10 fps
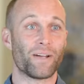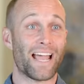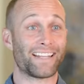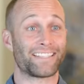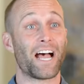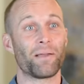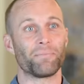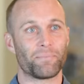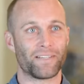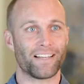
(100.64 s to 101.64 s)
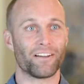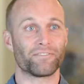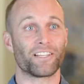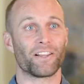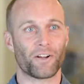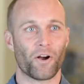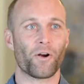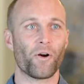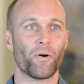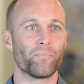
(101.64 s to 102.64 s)
we had a time limit of selling our
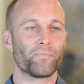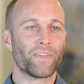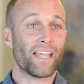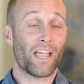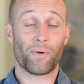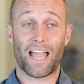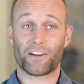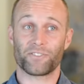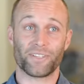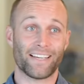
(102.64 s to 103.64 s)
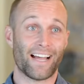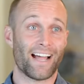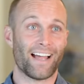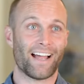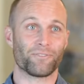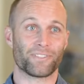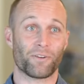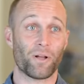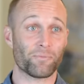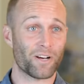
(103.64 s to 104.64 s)
home. And we actually, I, I was like,
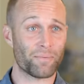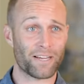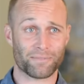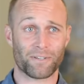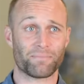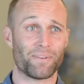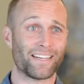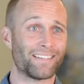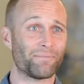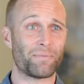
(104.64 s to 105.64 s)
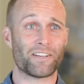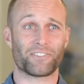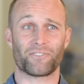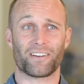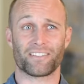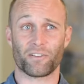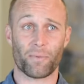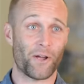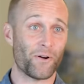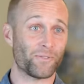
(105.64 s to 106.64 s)
well, I'm trying to make as much money. Maybe I should try this on
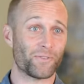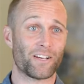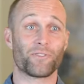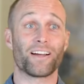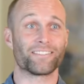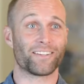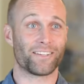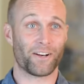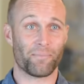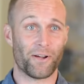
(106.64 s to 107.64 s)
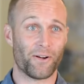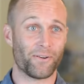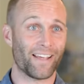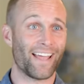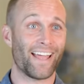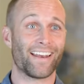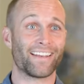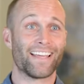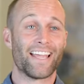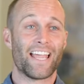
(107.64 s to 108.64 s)
my own. So I tried selling it on my own,
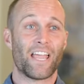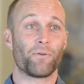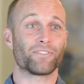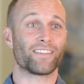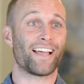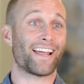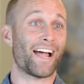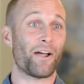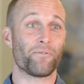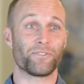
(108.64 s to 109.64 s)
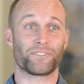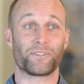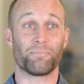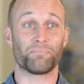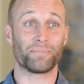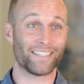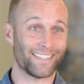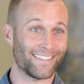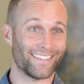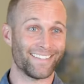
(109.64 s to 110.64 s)
and it was like I was
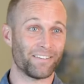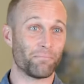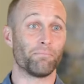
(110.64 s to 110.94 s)
completely